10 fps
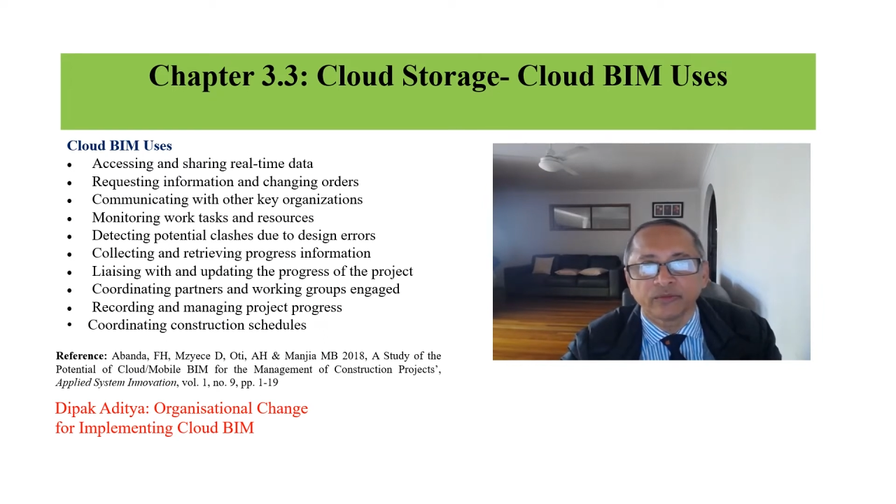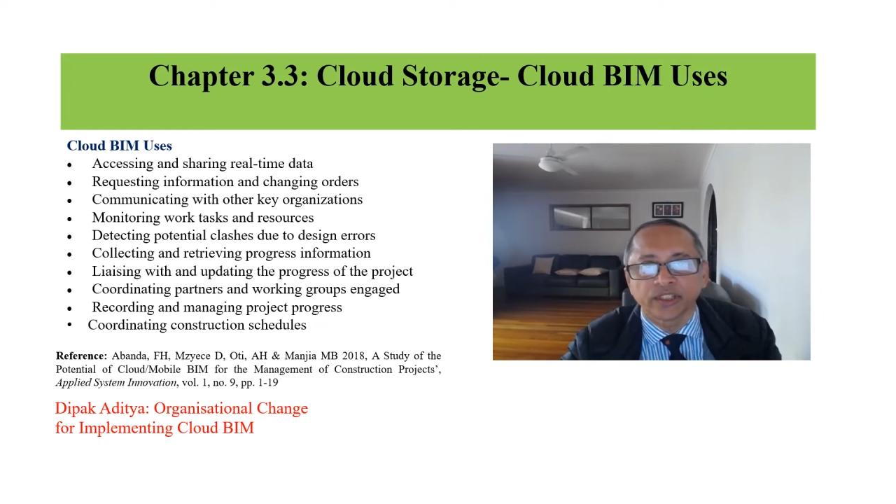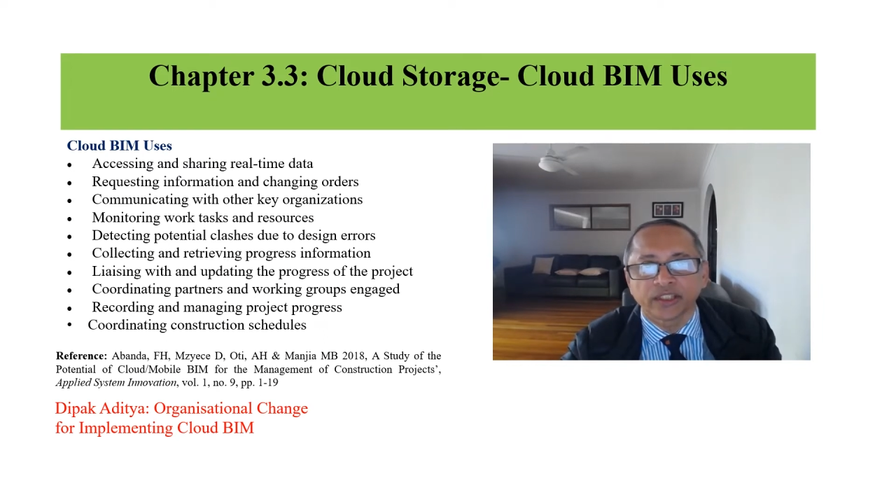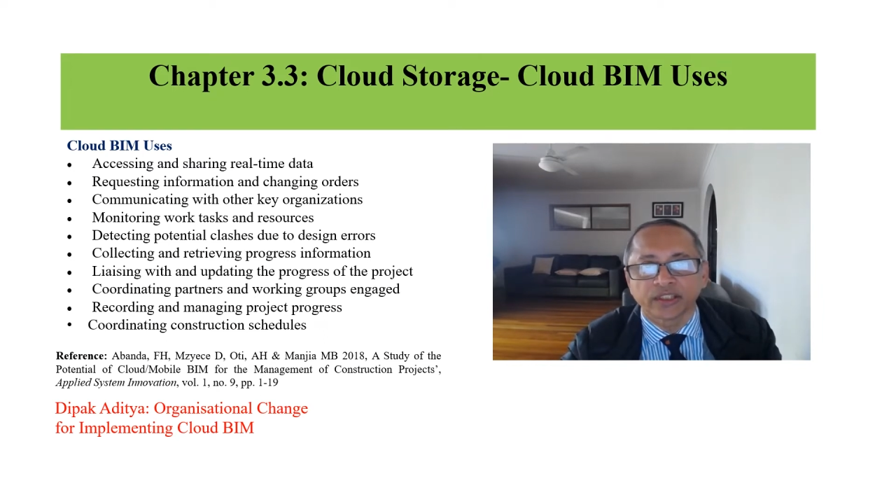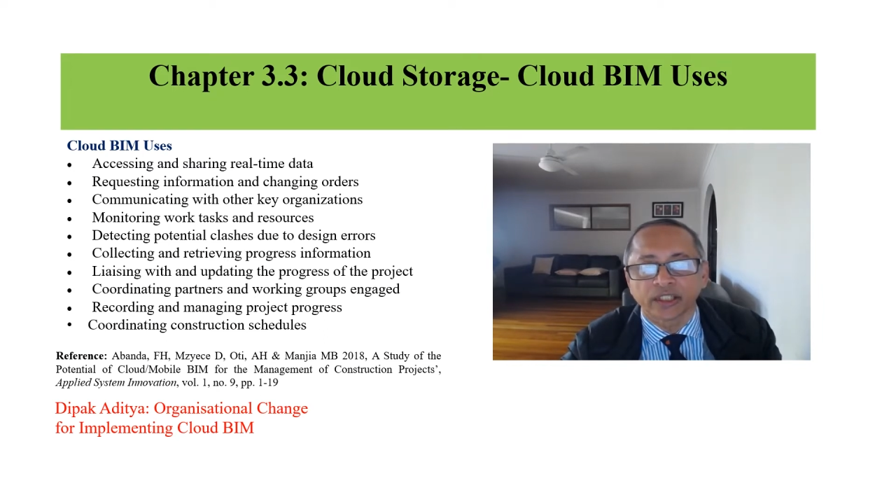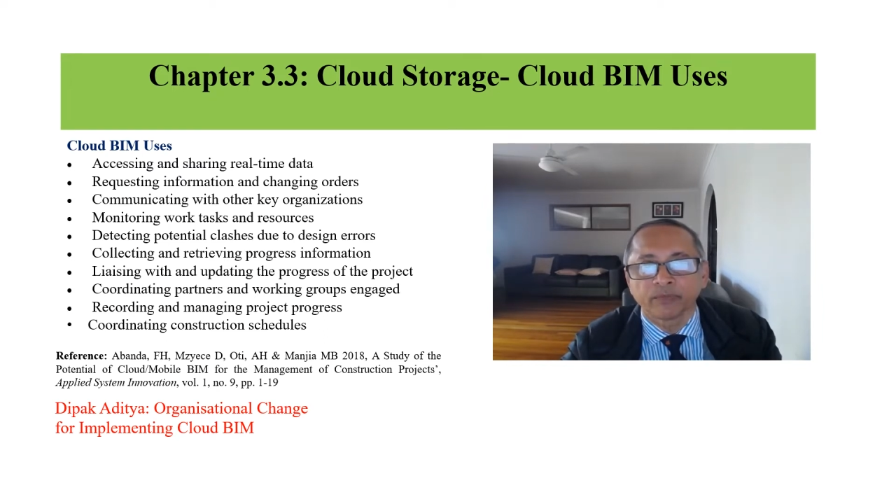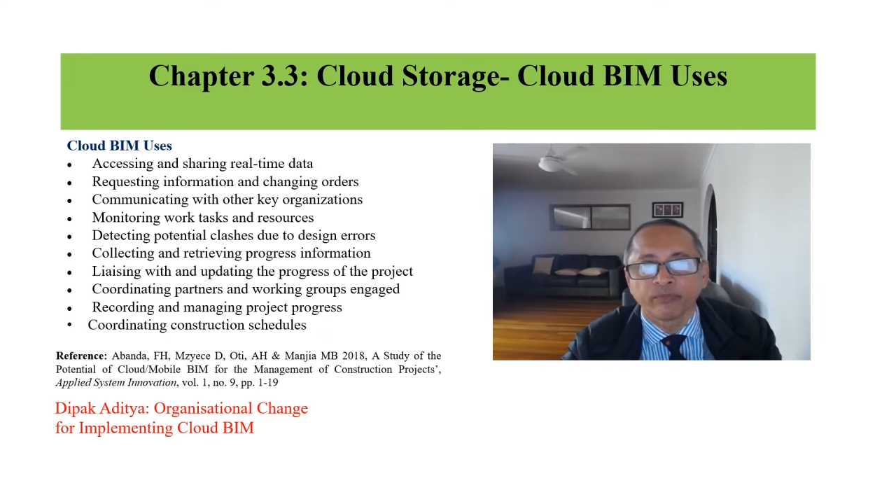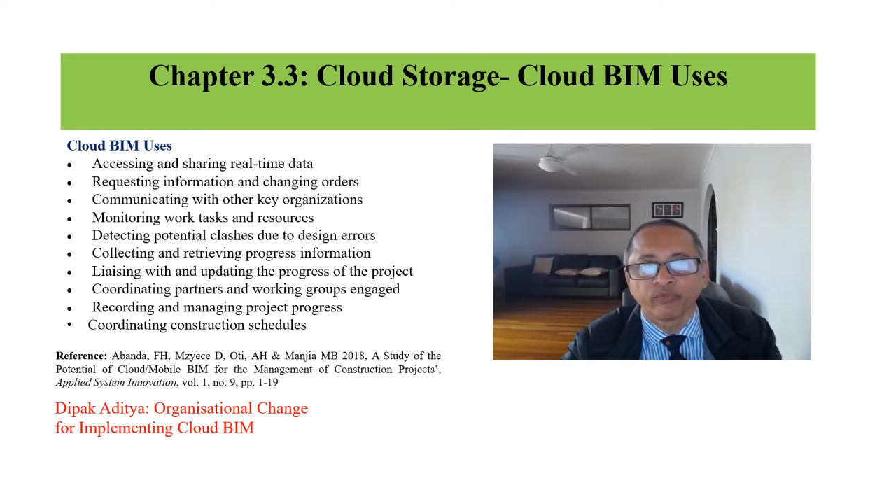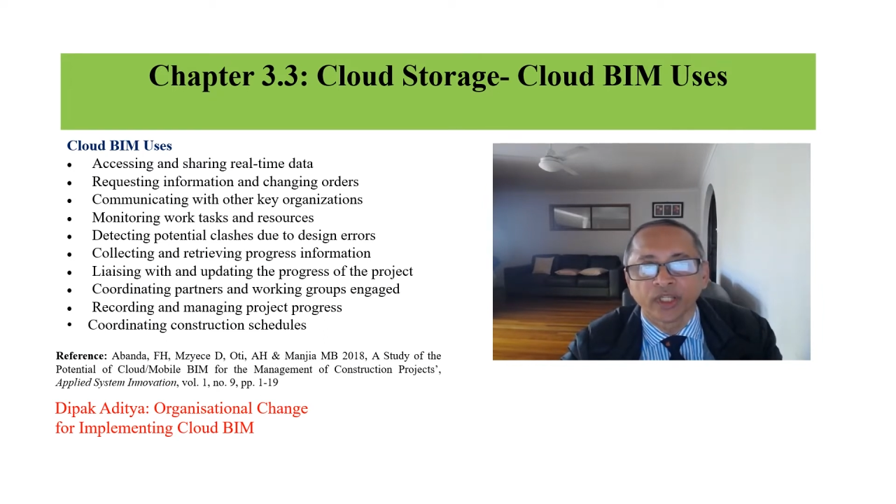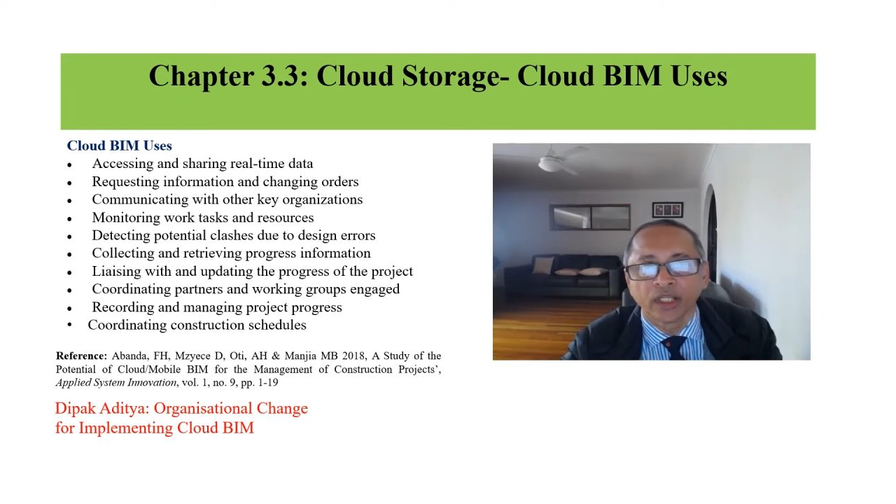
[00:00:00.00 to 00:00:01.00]
data,
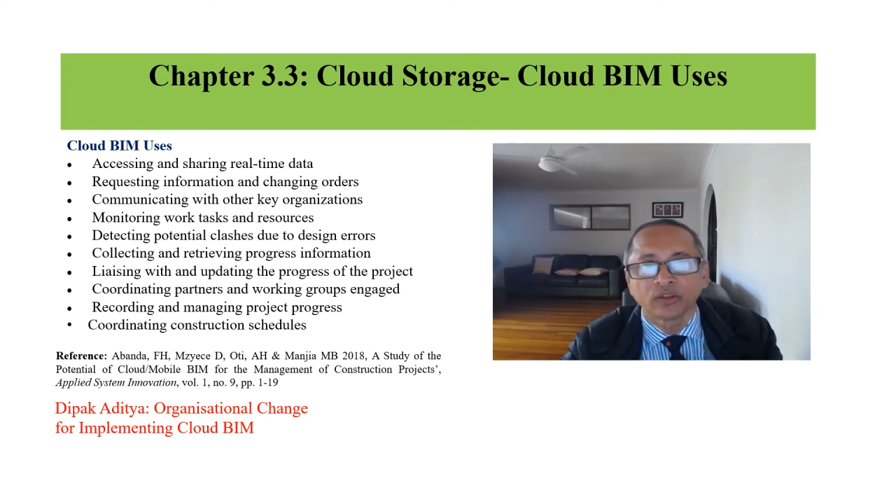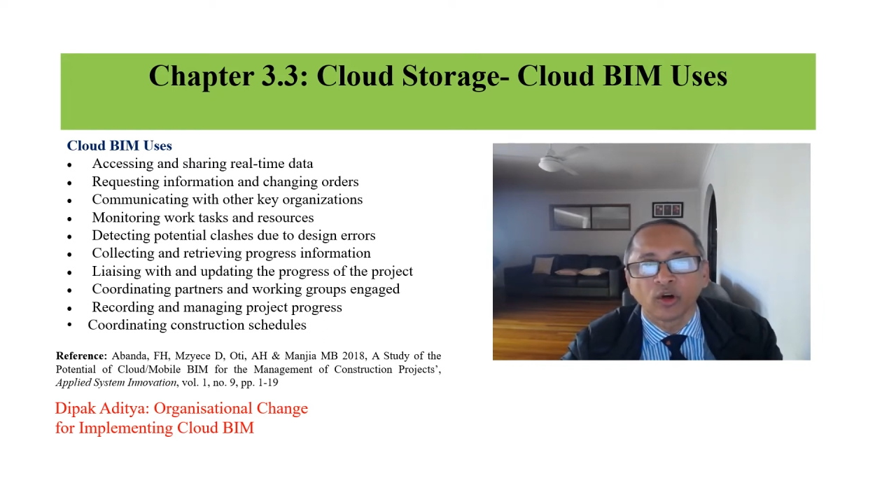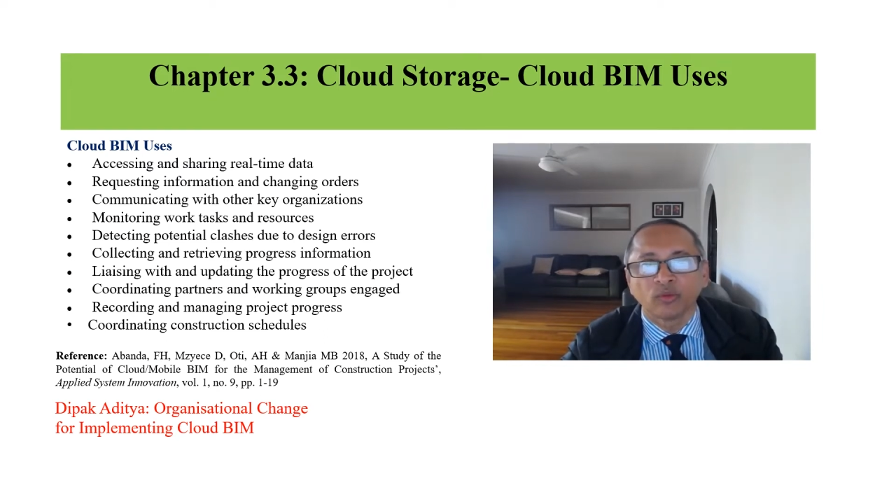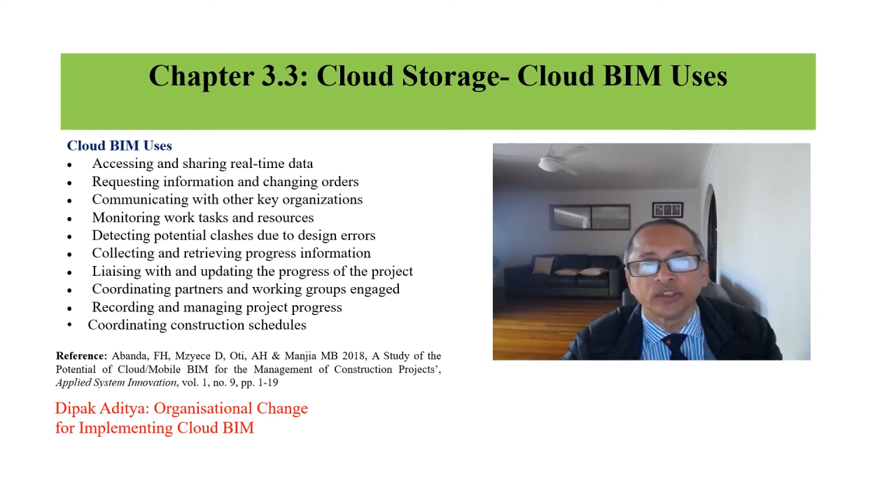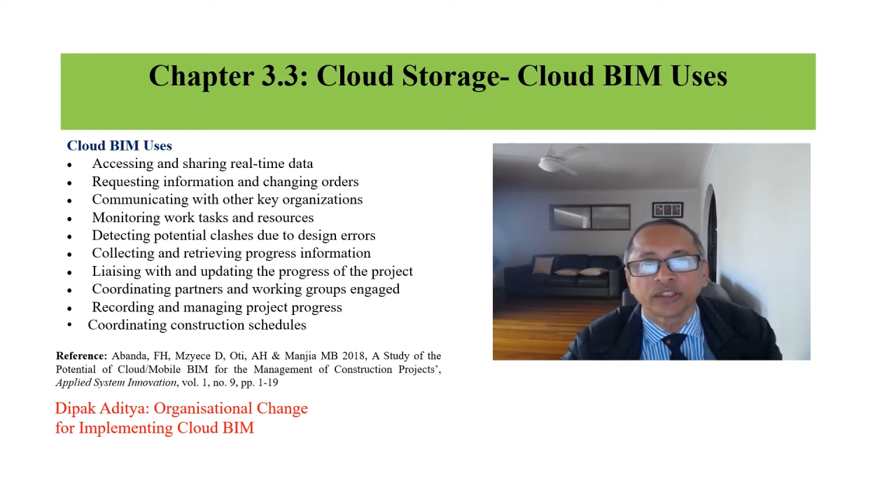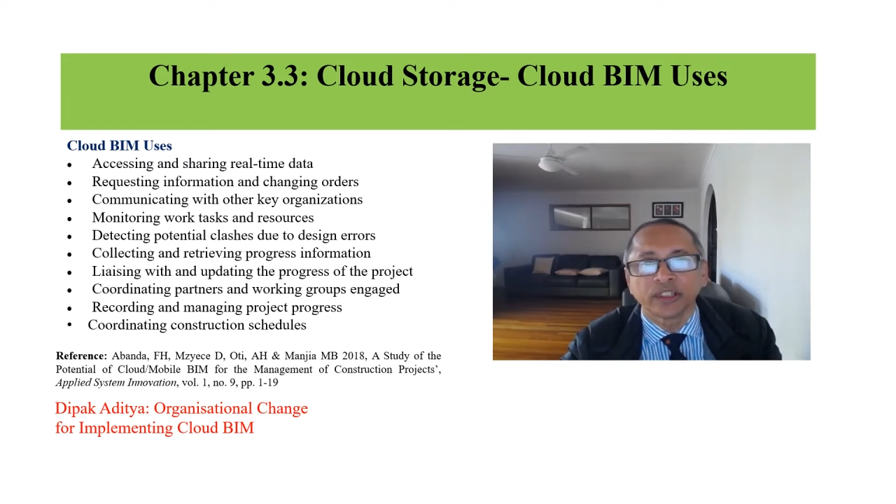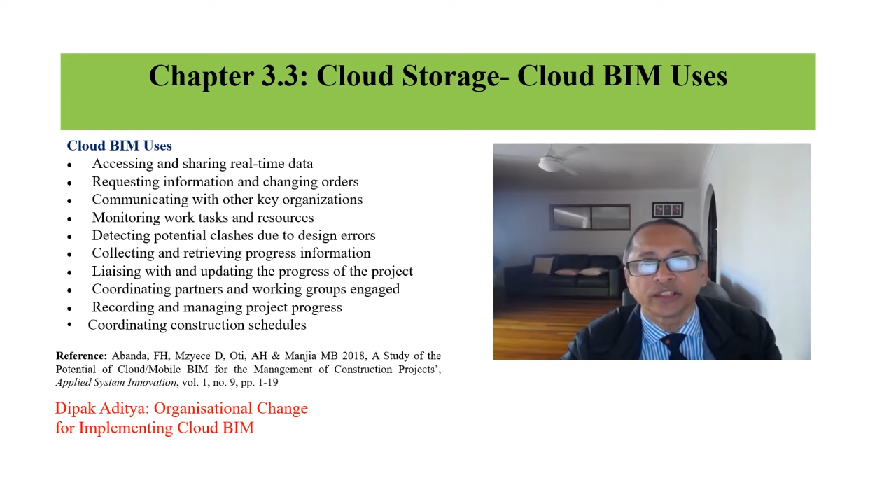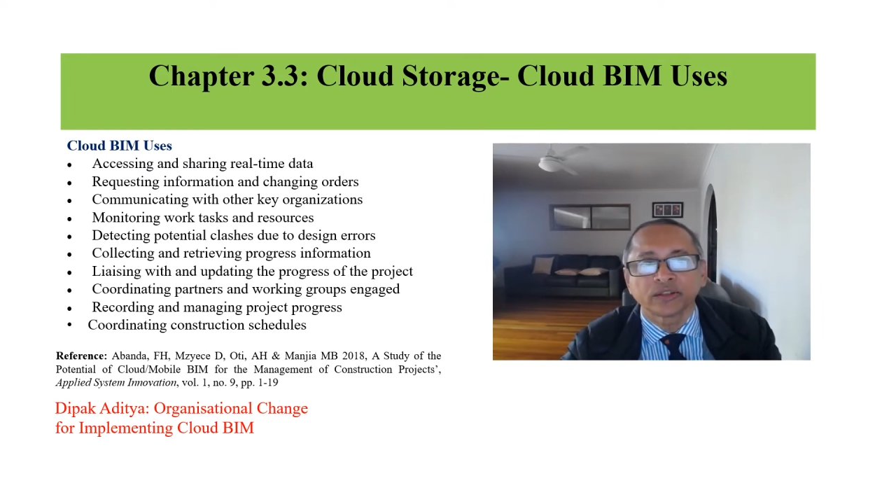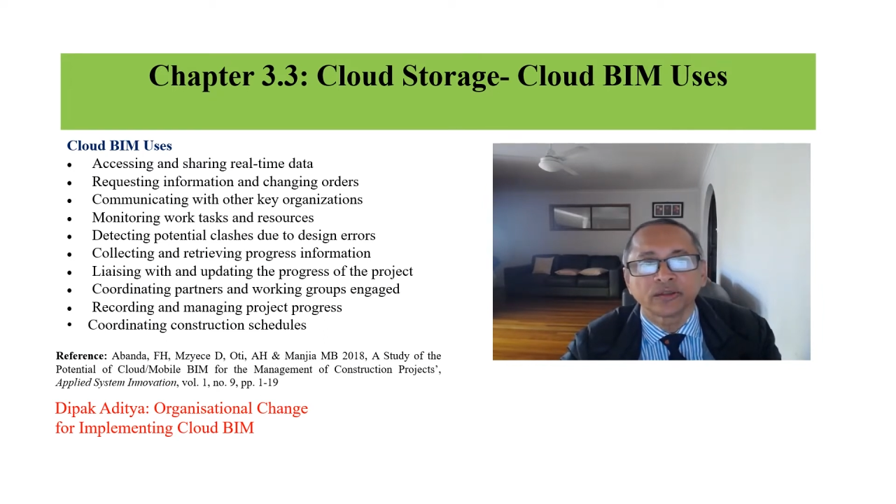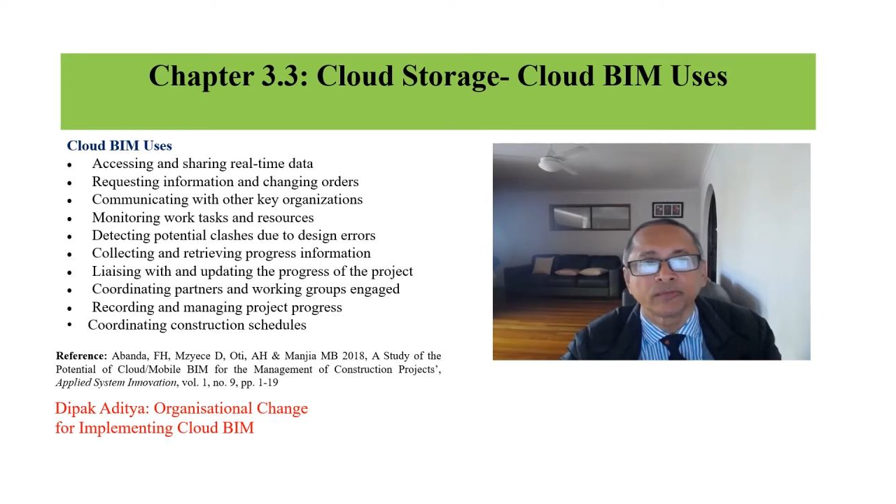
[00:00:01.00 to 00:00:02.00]

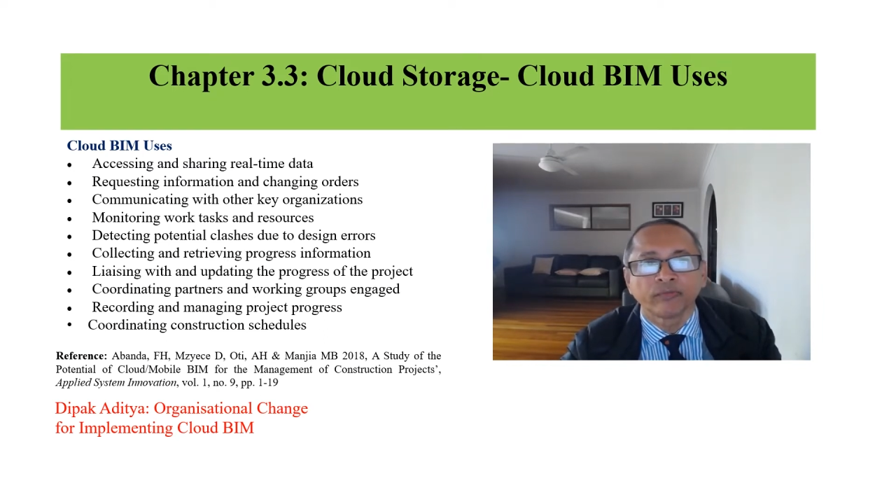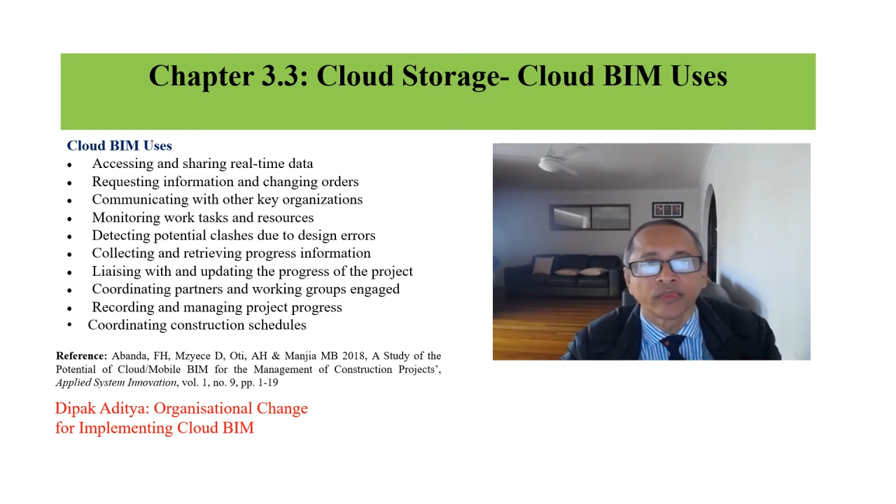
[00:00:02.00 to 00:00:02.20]
communication,